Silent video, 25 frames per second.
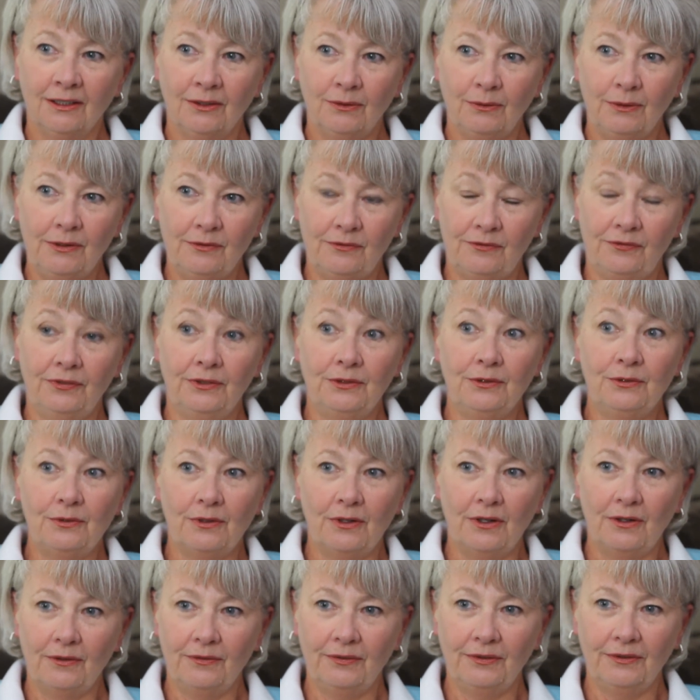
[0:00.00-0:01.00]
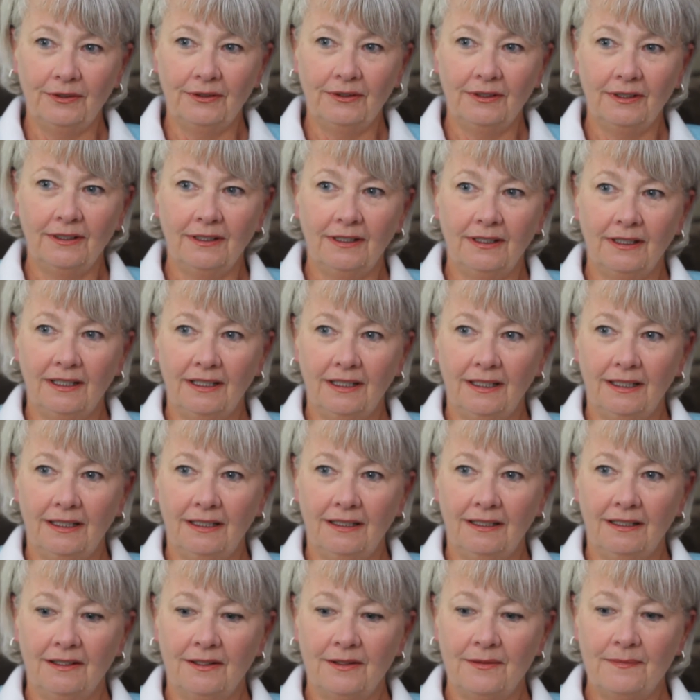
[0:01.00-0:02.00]
We flew over,
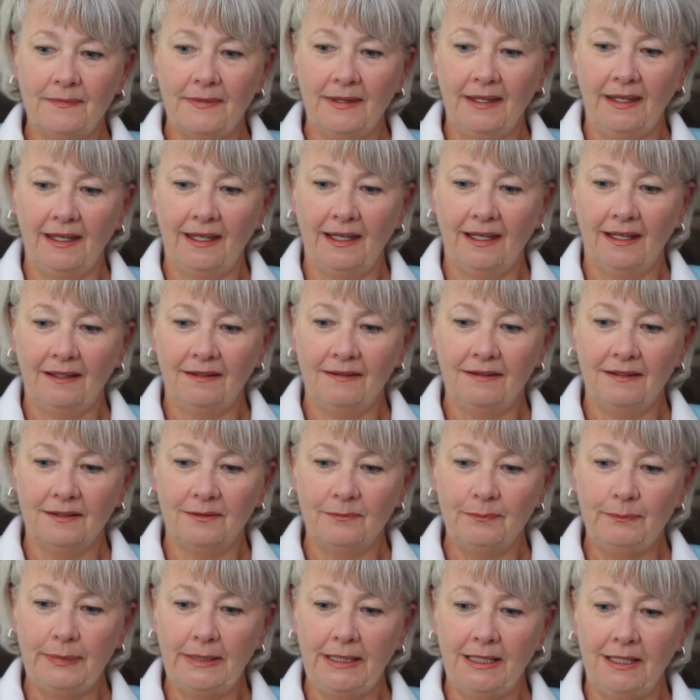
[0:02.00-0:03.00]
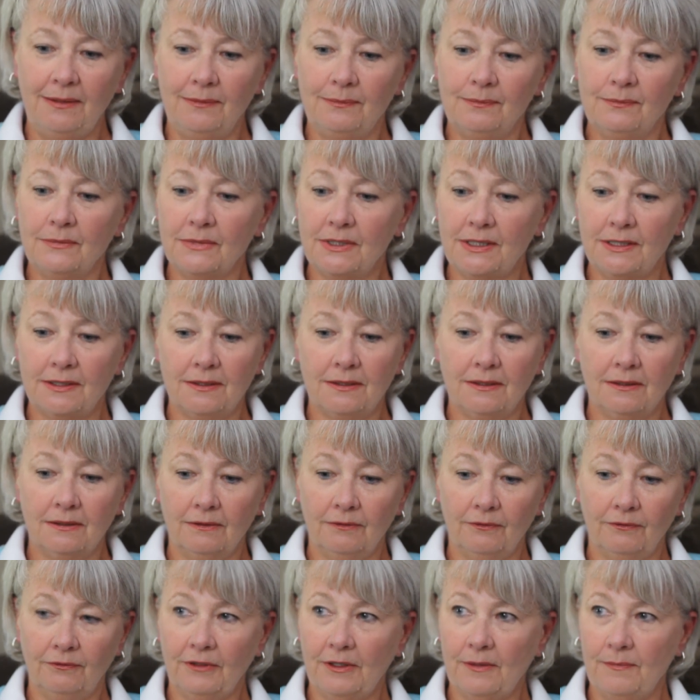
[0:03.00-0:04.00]
and they had the beams
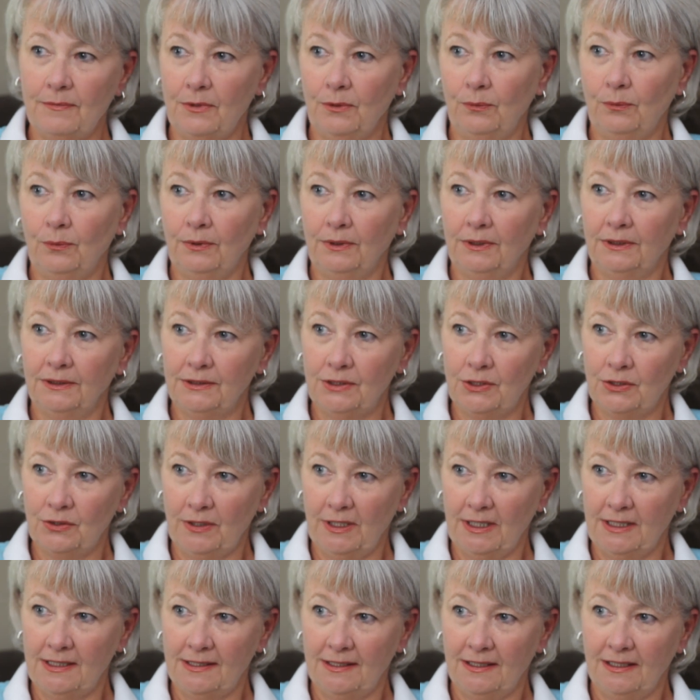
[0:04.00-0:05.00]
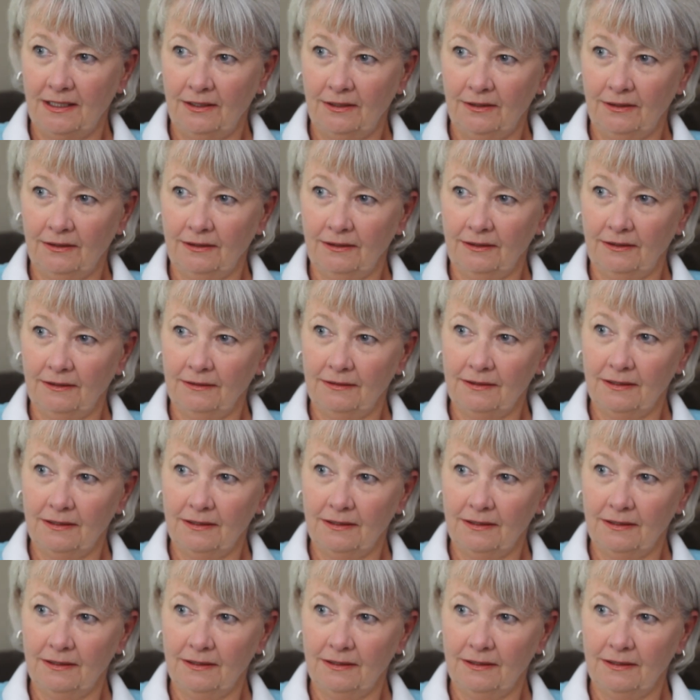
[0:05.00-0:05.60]
from the World Trade Center,